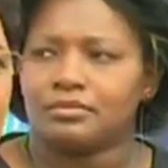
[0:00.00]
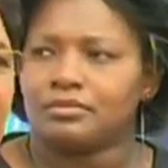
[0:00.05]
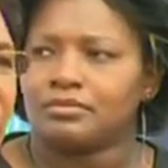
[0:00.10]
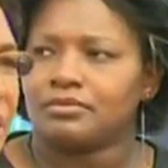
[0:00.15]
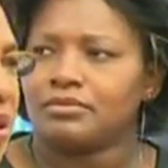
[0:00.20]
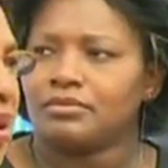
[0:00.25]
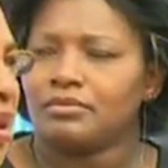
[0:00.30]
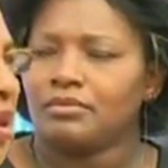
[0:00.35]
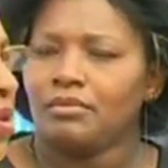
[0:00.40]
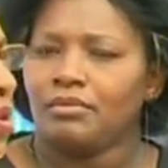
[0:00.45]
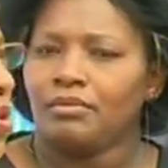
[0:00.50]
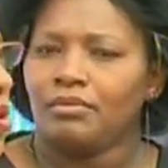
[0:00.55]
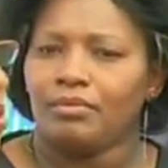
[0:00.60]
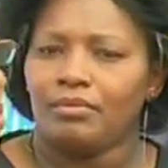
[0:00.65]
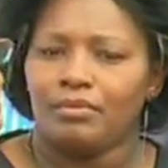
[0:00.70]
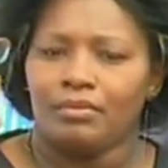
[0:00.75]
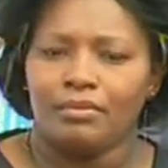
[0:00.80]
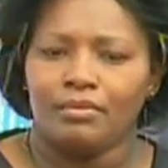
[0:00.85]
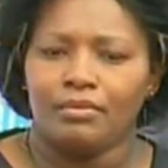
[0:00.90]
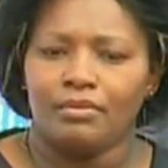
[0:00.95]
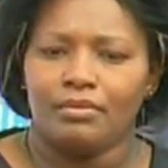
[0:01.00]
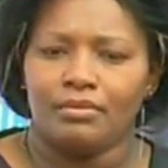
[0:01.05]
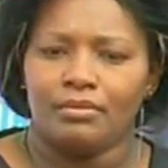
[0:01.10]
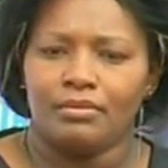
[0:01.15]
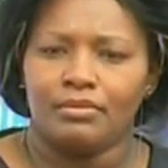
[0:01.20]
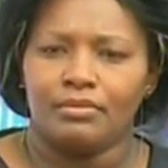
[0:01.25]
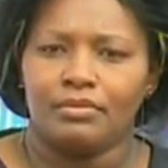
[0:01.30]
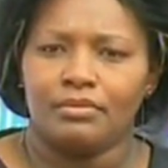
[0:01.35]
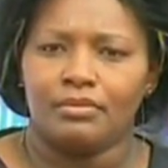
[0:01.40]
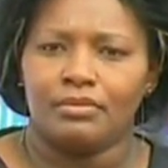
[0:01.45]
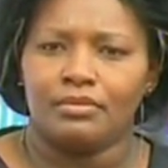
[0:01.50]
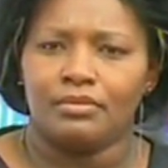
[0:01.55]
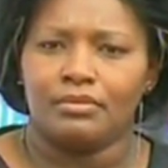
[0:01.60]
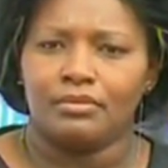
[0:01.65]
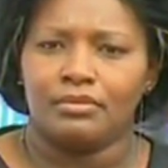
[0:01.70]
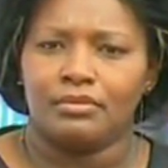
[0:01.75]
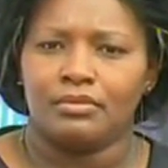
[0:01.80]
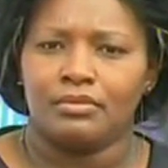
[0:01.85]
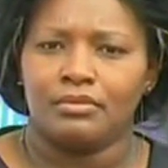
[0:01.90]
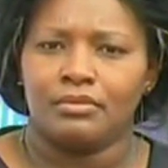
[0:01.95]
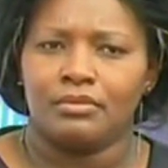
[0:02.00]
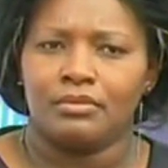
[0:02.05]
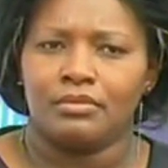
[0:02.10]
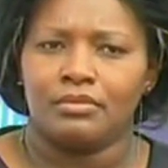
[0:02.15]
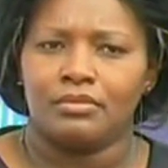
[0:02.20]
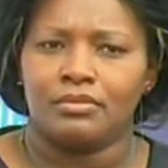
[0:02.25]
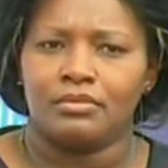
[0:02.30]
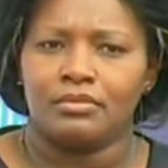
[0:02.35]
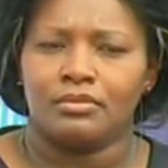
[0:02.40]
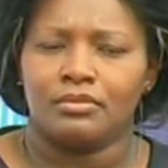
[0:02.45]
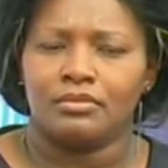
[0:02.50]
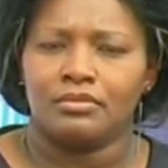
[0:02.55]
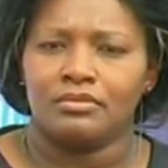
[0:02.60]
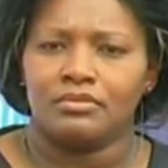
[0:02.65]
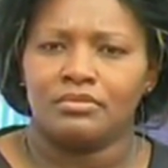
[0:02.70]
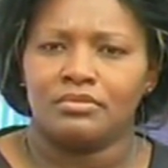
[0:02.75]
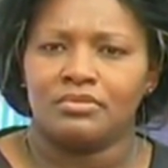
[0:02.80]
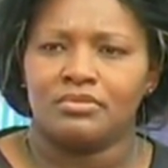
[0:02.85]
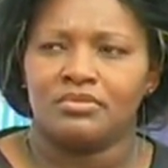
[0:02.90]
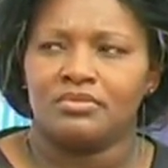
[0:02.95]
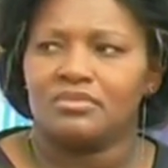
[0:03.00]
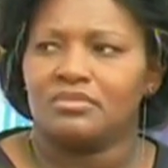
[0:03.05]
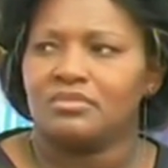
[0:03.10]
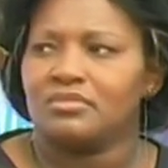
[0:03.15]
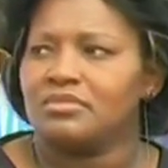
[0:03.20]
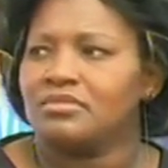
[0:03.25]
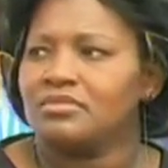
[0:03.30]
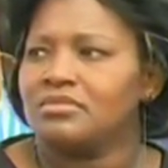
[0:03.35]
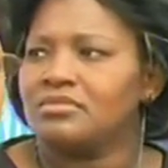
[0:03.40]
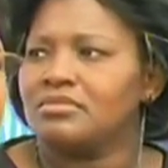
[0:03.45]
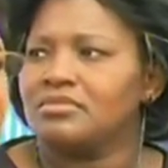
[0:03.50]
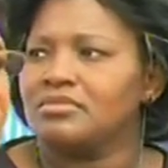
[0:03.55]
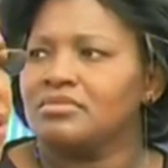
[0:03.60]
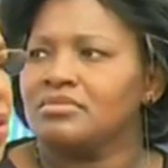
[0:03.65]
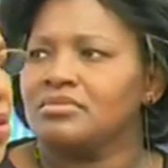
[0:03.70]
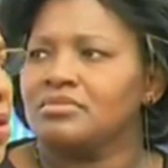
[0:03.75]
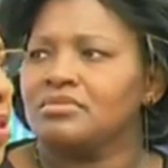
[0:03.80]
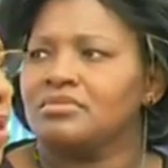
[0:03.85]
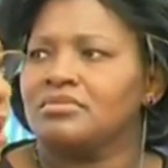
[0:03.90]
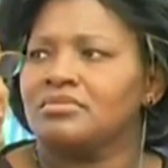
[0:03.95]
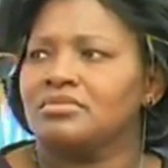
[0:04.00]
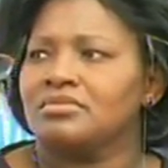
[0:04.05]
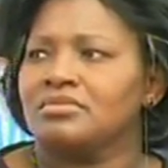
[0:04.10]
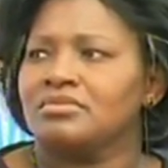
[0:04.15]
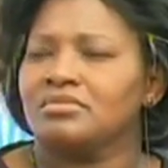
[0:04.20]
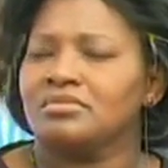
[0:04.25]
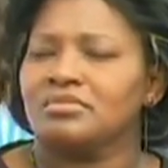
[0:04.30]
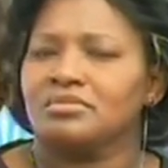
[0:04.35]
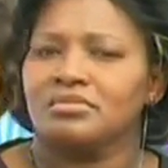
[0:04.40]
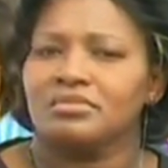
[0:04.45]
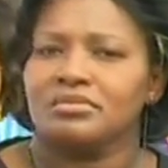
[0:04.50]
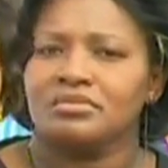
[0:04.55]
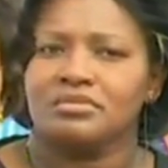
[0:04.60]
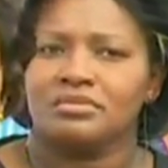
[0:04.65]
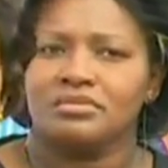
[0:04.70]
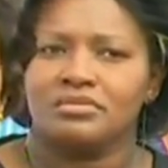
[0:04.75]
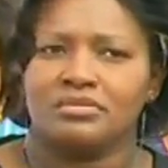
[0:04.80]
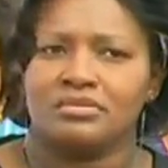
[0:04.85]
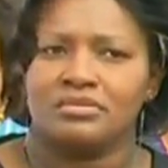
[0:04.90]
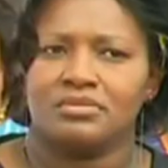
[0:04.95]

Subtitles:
The person shown says nothing.